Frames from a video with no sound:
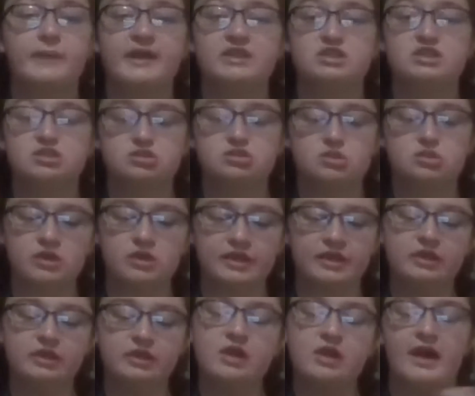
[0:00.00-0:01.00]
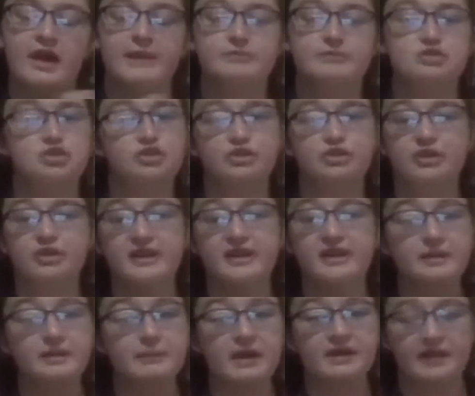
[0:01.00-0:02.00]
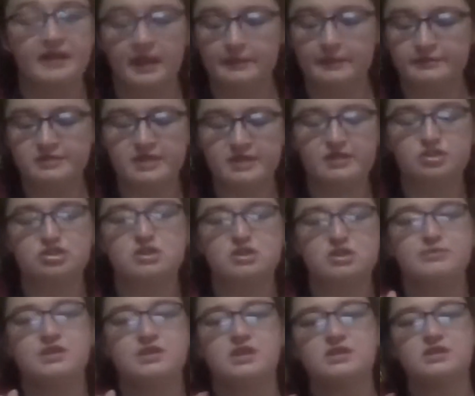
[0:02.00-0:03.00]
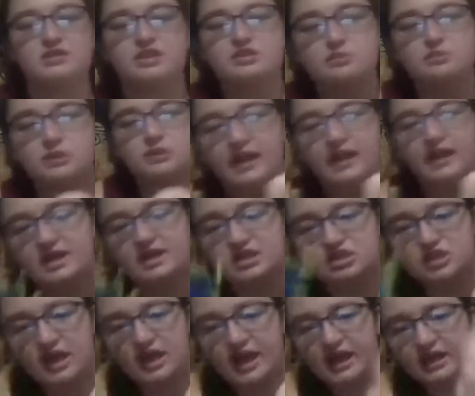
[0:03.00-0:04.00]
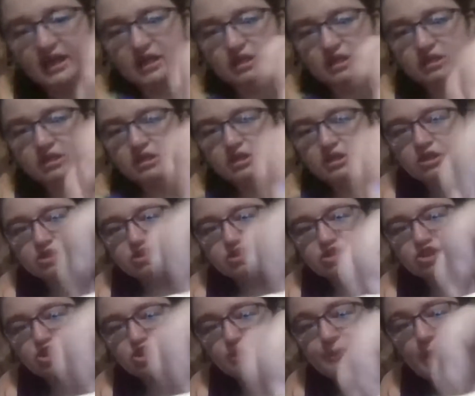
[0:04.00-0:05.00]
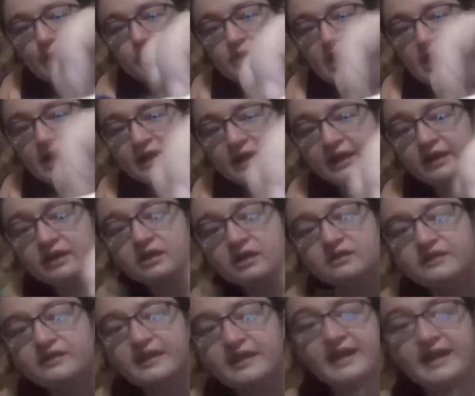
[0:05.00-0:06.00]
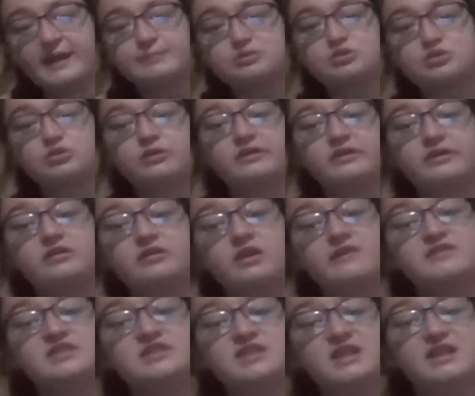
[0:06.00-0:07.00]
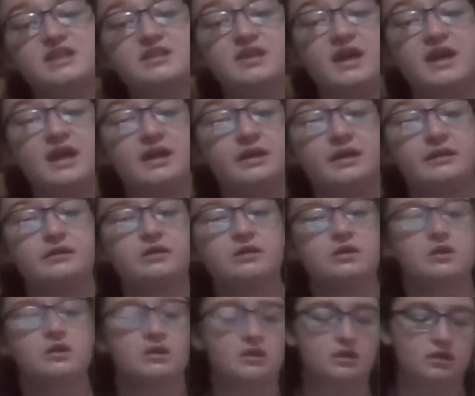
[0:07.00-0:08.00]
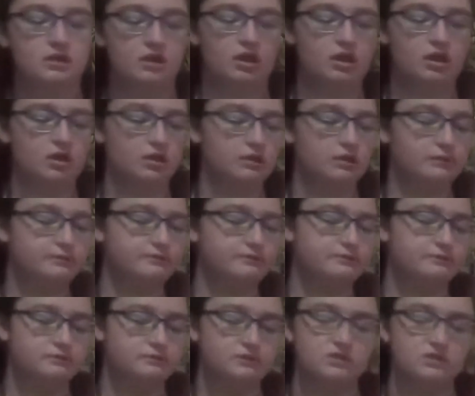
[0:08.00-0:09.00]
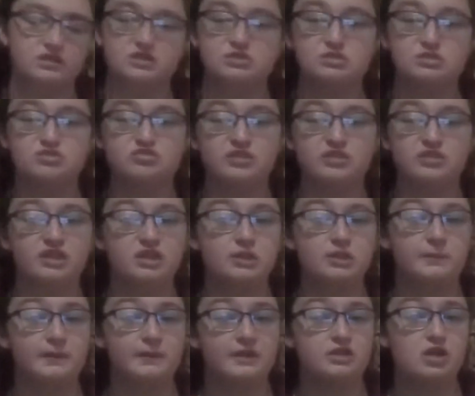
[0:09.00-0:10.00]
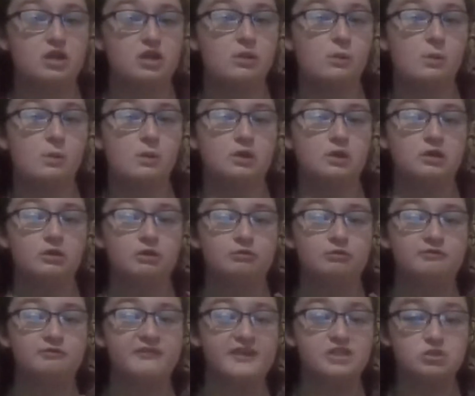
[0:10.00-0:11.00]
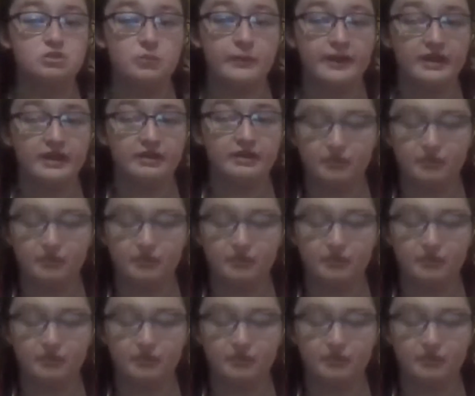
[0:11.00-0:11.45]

store. I'm sure you can get them on Amazon or something. This one has a chew bone on it that he absolutely loves teething on. This one's really good to play tug of war or fetch with.